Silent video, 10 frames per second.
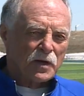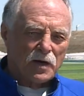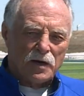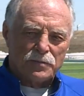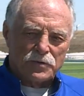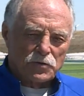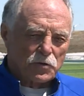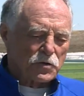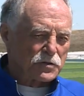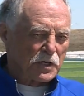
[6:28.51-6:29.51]
Um, you know,
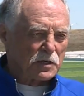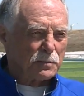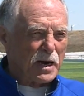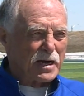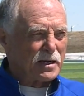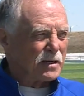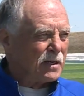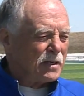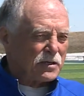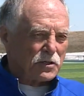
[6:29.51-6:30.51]
you think about it,
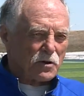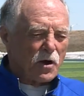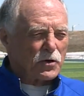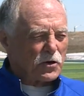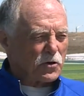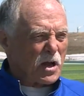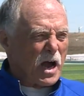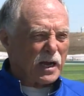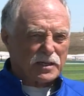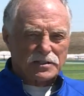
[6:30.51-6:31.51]
you're out here in
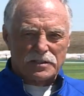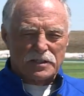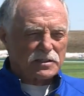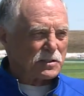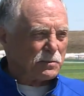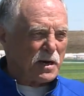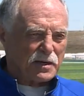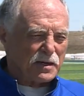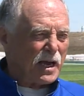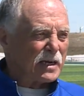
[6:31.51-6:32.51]
August and it's
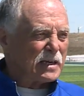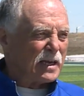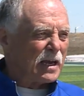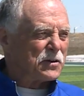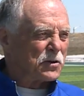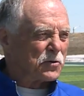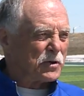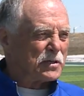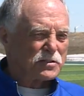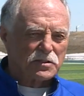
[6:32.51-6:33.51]
about 98
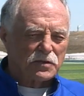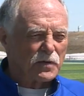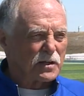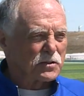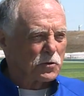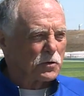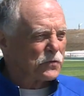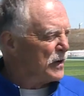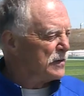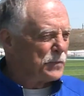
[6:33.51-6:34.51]
degrees and you've got
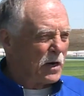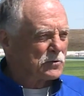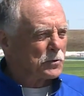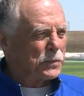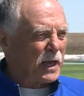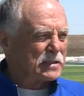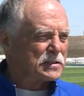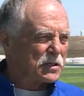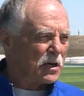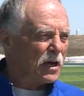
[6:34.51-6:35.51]
35 pounds of
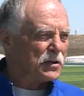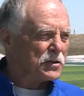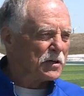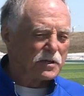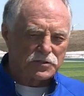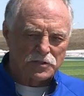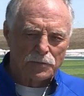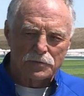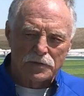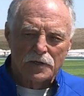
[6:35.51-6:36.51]
plastic on you and
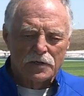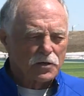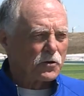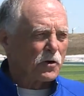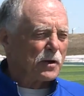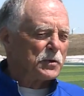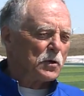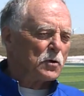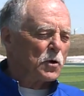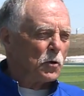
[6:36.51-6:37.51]
some crabby
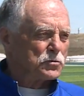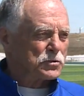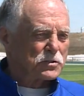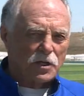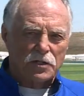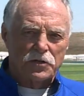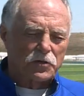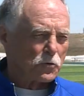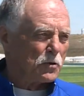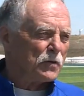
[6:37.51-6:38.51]
old coach is telling you
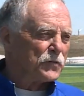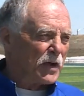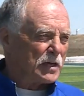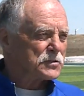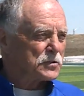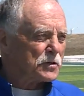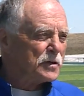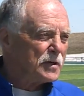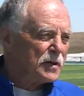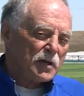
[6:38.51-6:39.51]
to run faster.
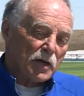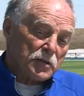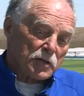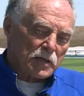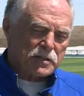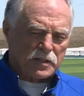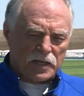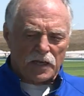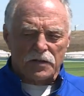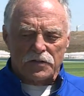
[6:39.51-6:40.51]
And you get to the
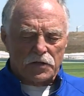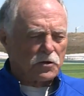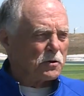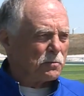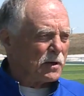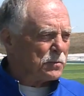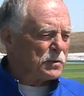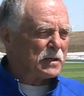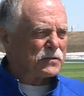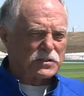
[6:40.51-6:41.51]
end of the year, it might
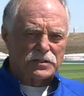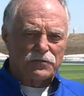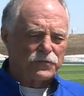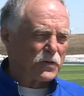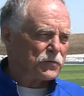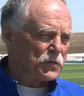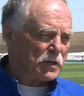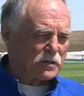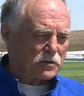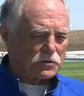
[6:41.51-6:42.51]
be
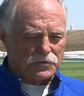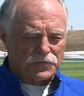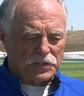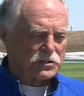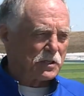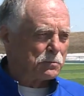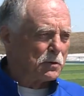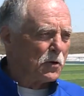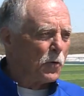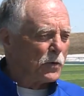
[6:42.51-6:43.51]
15 or 16
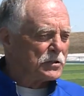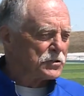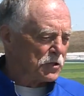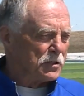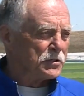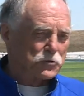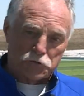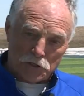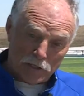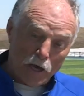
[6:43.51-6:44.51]
below wind chill and you're
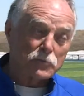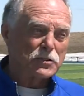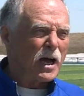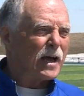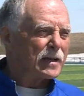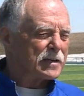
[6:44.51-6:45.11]
still outside.